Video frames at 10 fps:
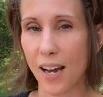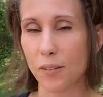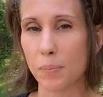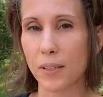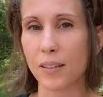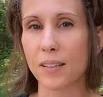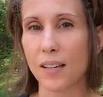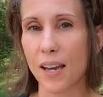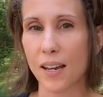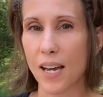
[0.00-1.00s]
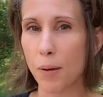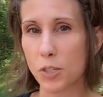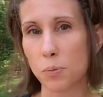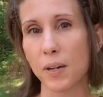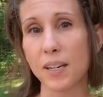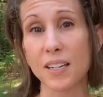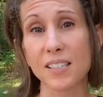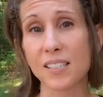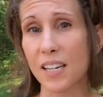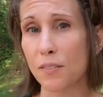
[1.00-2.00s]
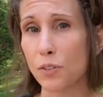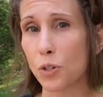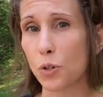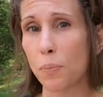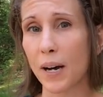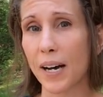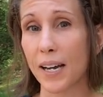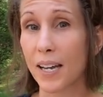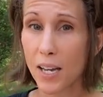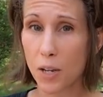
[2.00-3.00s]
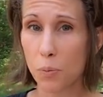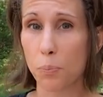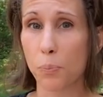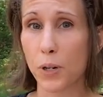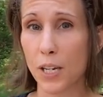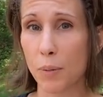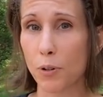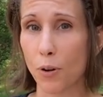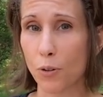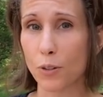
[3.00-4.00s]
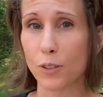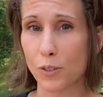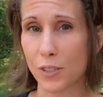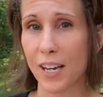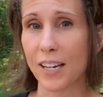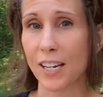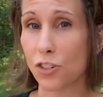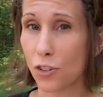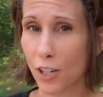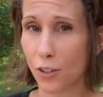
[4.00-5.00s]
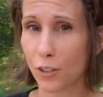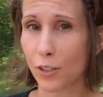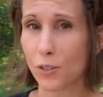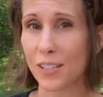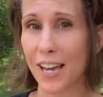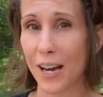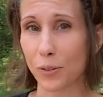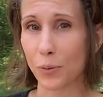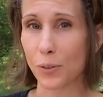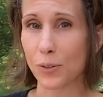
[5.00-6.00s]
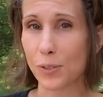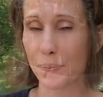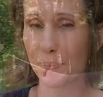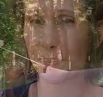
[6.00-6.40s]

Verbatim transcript: how he built it, and how much money it can save you by putting up your own clothesline and drying your clothes outdoors.